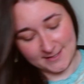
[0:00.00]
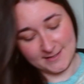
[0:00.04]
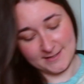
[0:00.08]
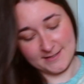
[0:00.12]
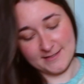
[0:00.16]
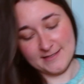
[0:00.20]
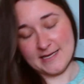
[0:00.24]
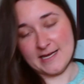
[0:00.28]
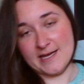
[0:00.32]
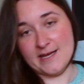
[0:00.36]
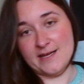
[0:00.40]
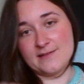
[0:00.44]

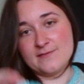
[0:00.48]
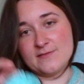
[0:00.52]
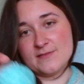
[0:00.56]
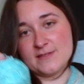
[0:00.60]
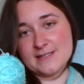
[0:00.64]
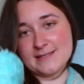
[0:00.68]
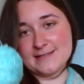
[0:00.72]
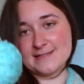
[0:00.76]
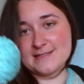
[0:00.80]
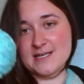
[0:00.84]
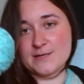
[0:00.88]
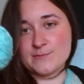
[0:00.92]
And
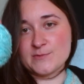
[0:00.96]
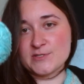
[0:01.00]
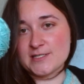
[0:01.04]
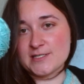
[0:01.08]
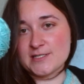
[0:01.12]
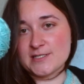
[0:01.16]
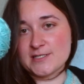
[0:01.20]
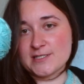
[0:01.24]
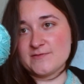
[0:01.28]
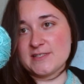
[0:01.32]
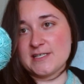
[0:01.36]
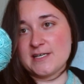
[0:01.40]
this is how much I
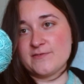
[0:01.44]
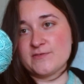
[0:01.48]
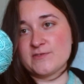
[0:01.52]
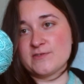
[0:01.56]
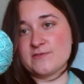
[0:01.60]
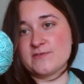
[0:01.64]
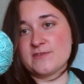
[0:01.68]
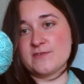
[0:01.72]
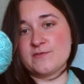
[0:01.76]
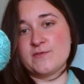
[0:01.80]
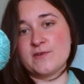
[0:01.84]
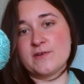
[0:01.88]
have left
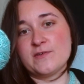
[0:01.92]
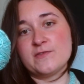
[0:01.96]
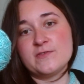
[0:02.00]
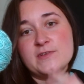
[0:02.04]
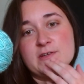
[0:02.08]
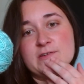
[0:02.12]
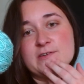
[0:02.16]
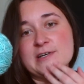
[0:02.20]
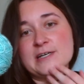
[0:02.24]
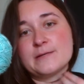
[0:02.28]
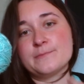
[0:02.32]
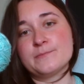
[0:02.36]
of the 50
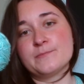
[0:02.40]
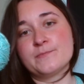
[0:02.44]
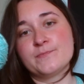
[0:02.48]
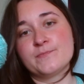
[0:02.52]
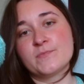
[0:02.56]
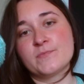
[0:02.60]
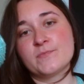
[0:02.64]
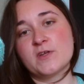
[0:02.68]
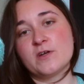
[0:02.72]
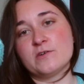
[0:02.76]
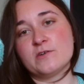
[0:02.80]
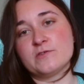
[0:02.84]
gram
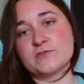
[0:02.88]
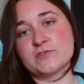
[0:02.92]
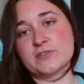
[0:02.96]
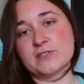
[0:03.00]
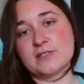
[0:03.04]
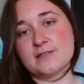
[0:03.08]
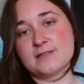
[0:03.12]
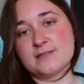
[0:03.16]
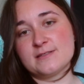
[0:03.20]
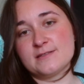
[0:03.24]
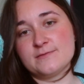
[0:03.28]
contrast.